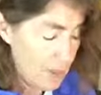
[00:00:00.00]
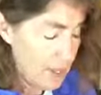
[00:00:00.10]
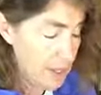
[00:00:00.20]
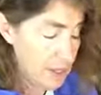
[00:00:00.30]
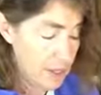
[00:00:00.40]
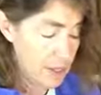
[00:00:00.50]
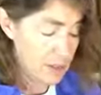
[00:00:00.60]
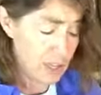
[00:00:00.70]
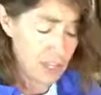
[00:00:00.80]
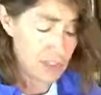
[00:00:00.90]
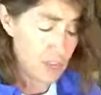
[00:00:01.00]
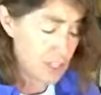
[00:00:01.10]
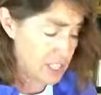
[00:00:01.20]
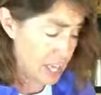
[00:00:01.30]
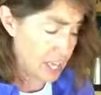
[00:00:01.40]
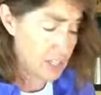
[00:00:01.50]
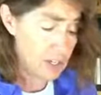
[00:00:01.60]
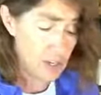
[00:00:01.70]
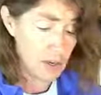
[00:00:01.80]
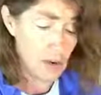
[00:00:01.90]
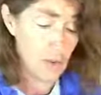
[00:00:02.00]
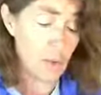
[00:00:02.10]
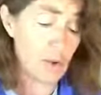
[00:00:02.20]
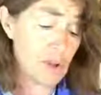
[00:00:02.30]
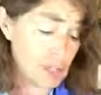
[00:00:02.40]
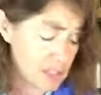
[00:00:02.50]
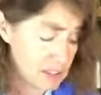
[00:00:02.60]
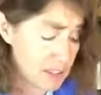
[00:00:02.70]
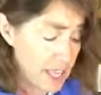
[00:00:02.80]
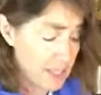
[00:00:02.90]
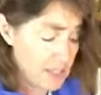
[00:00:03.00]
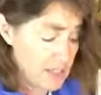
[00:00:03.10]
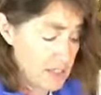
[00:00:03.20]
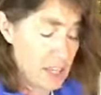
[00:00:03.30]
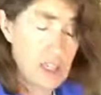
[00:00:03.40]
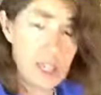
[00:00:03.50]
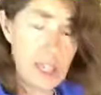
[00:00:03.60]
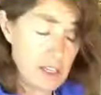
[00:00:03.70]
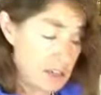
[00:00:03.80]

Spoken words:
and like sauteed, or at least lightly sauteed,